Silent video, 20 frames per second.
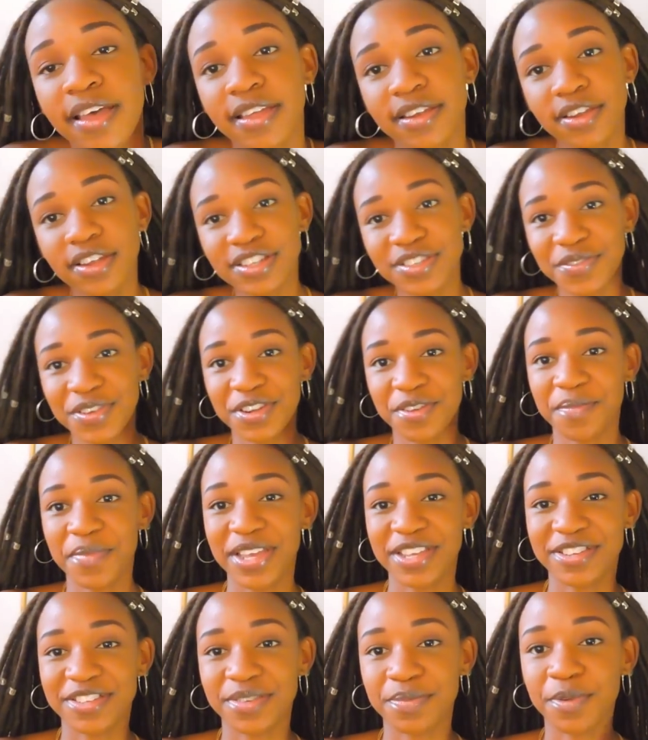Not even on
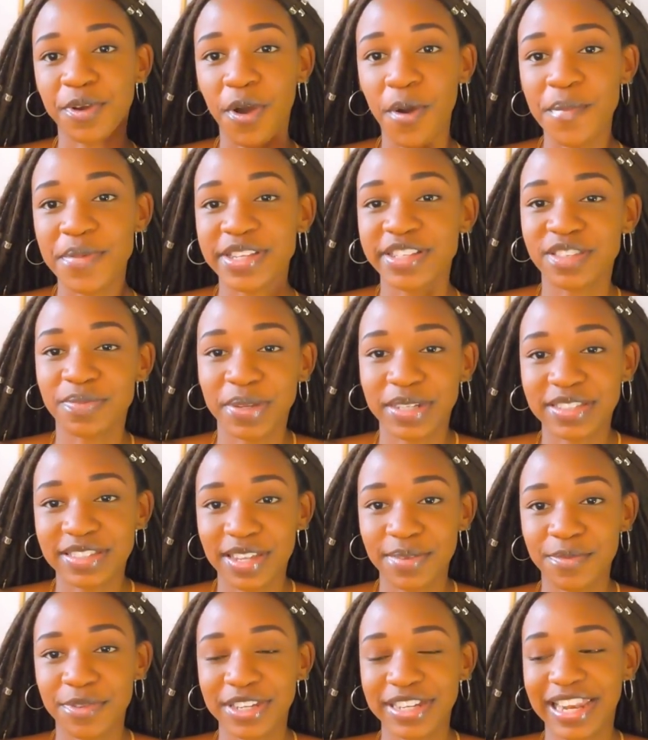my YouTube comments, but
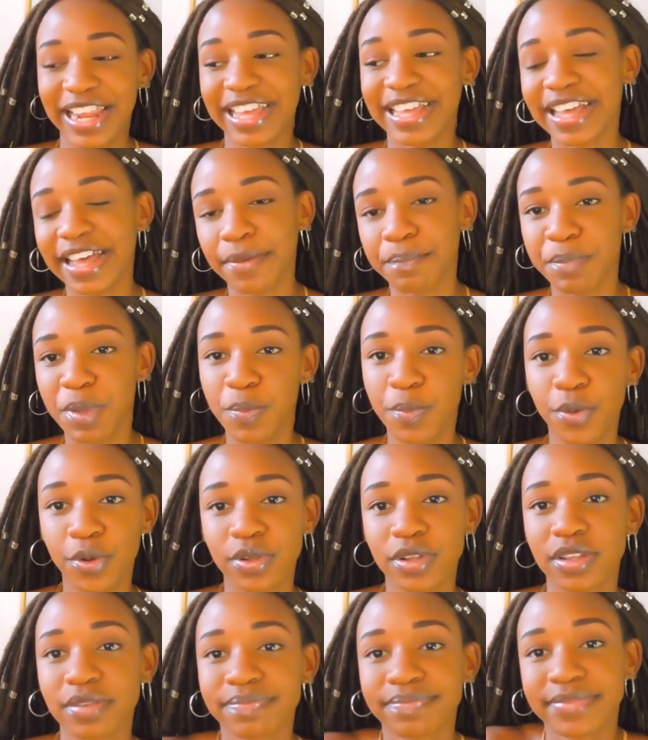someone, like
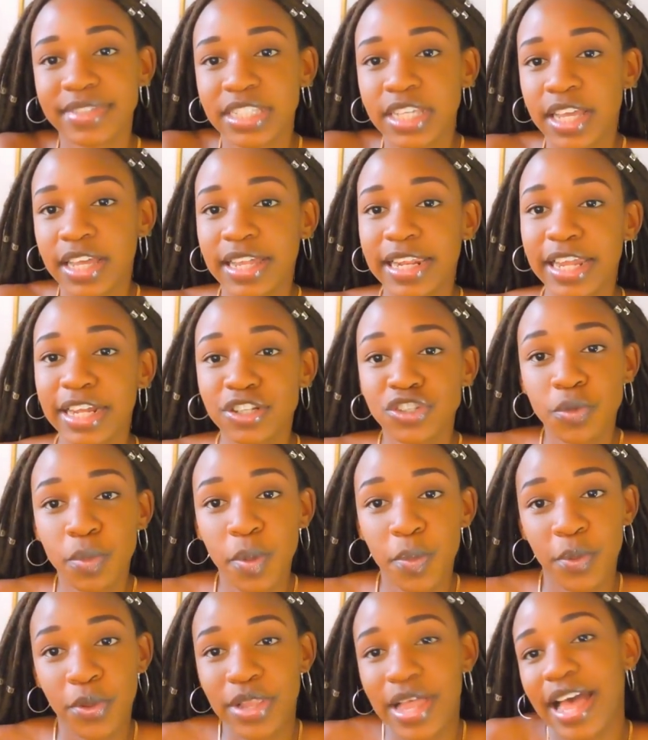people, like two
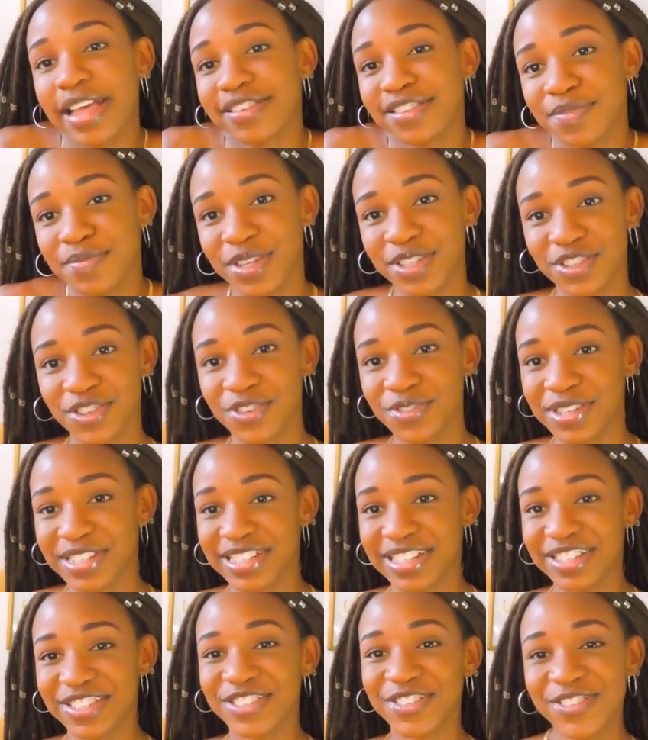people asked me to do
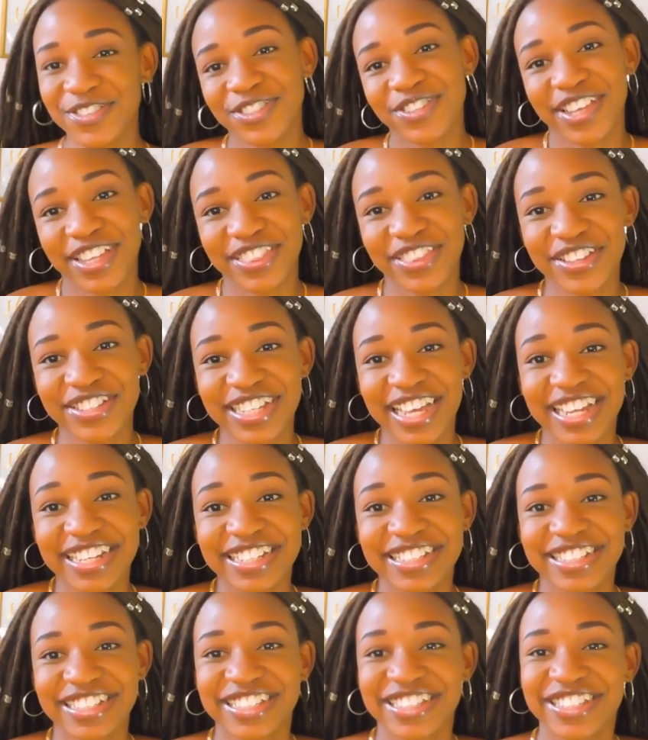it in school, so I thought I'd
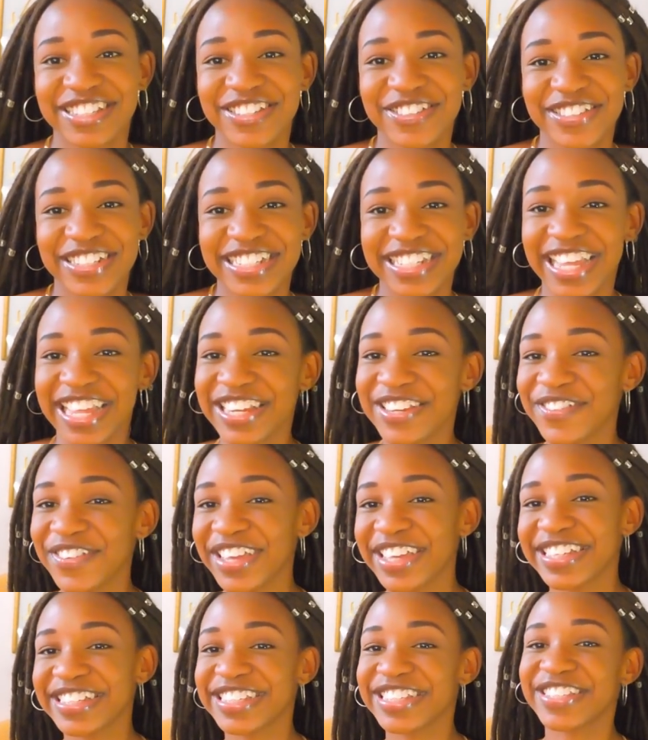just do it
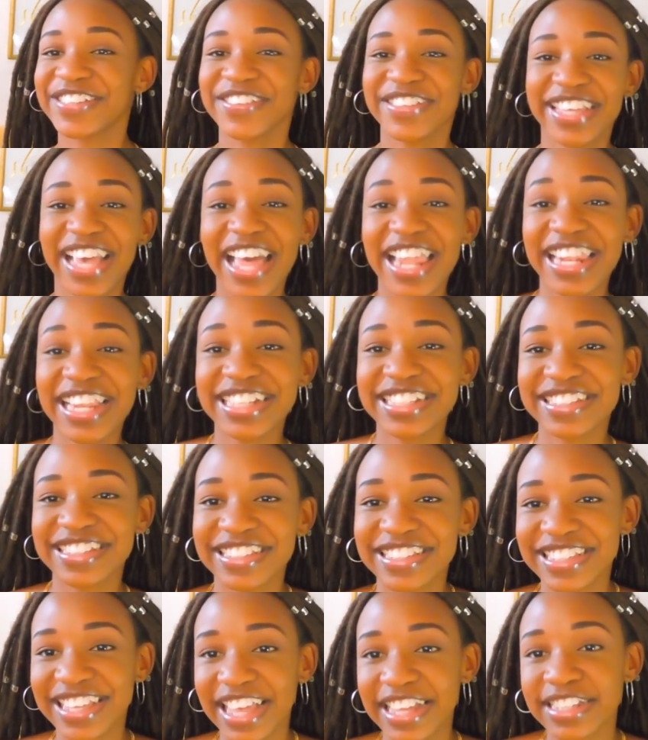anyway. So yeah, let's
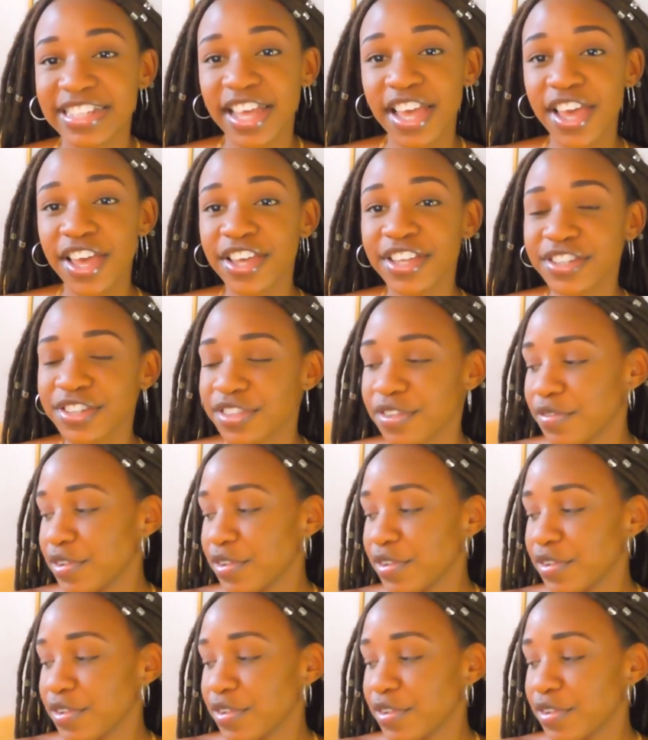just get to the